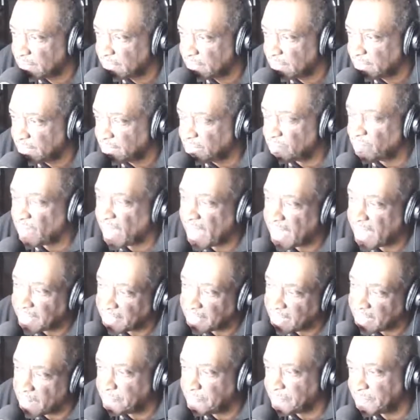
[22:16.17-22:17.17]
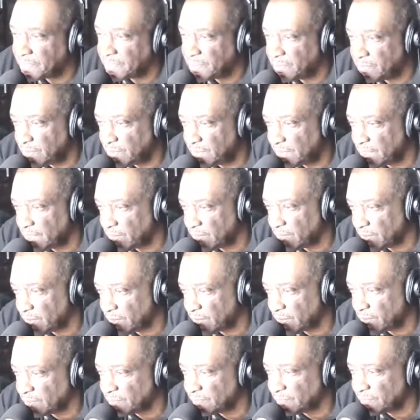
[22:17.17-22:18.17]
You had an opportunity,
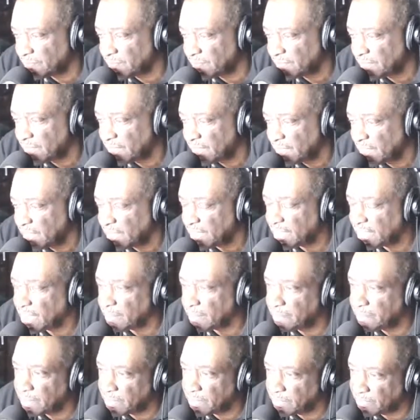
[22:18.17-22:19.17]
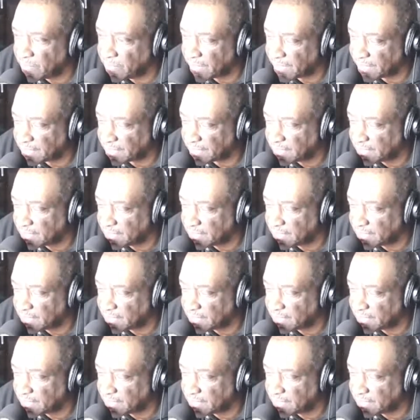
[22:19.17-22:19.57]
girl. You blew it.